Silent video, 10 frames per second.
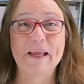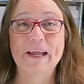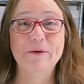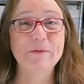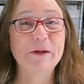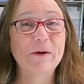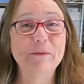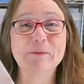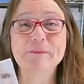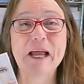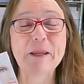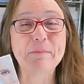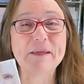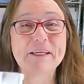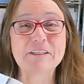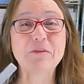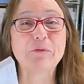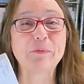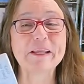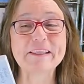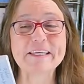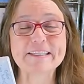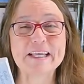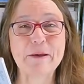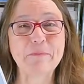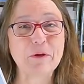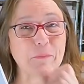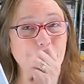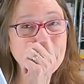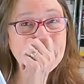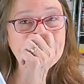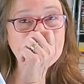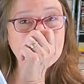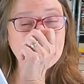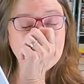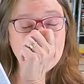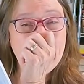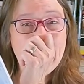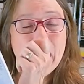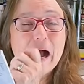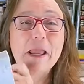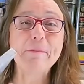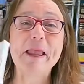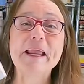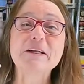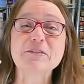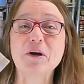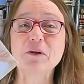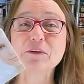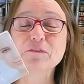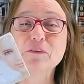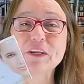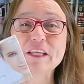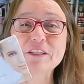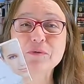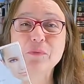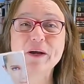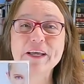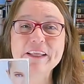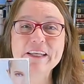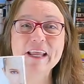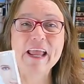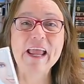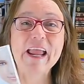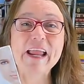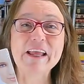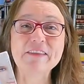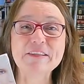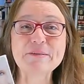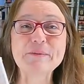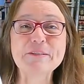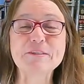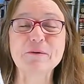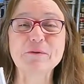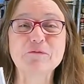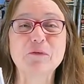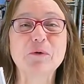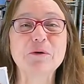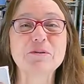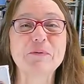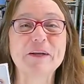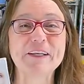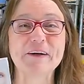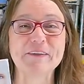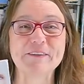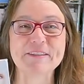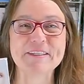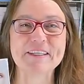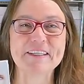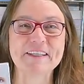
I don't know. I picked three of these up. They're brand new. I paid a dollar for each one and this one sold for $20.